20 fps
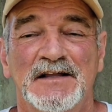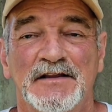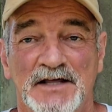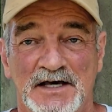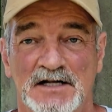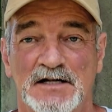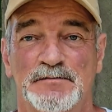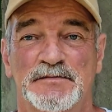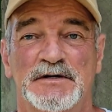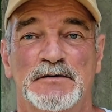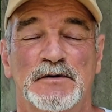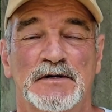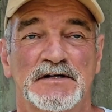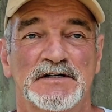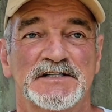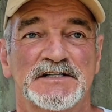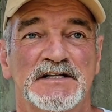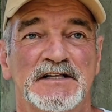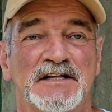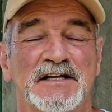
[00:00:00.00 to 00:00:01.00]
that'll be with
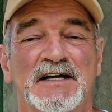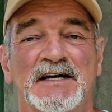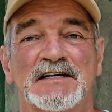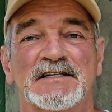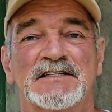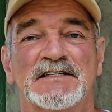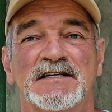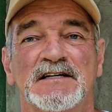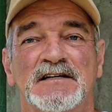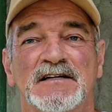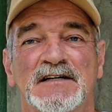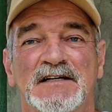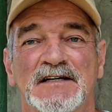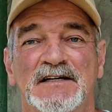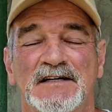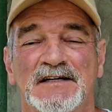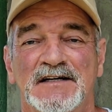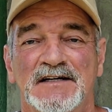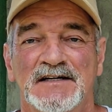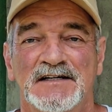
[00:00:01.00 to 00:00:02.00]
us in the next
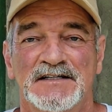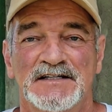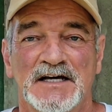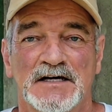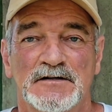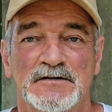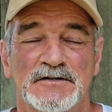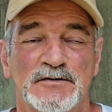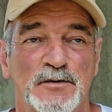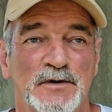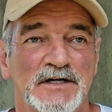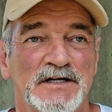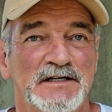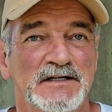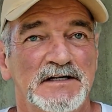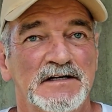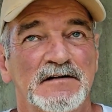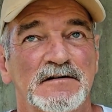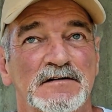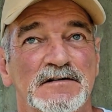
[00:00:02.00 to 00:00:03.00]
10 or 20
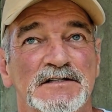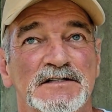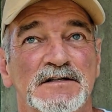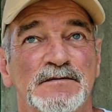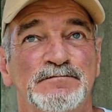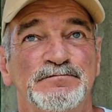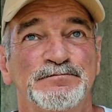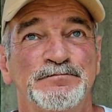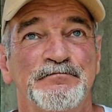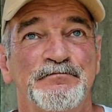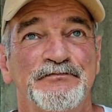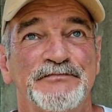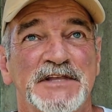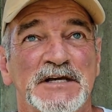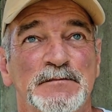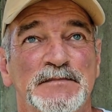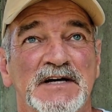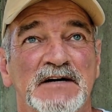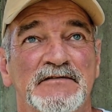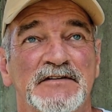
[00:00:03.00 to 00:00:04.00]
years.
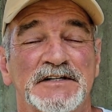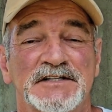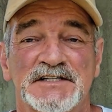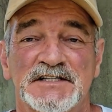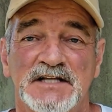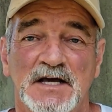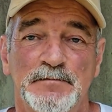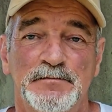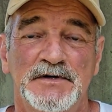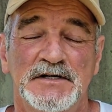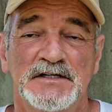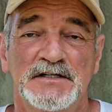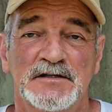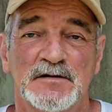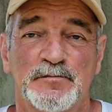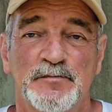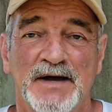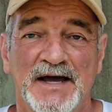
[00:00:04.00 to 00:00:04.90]
You'll be able to step into your